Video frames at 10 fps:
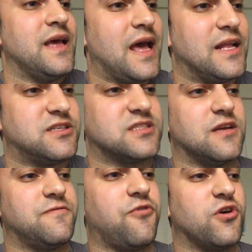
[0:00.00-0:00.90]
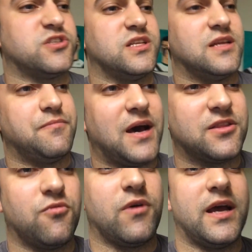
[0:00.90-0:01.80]
And it's just unfortunate about
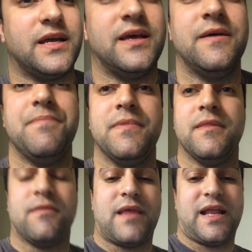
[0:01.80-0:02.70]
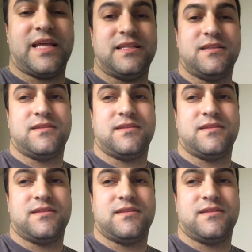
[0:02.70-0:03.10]
the way that he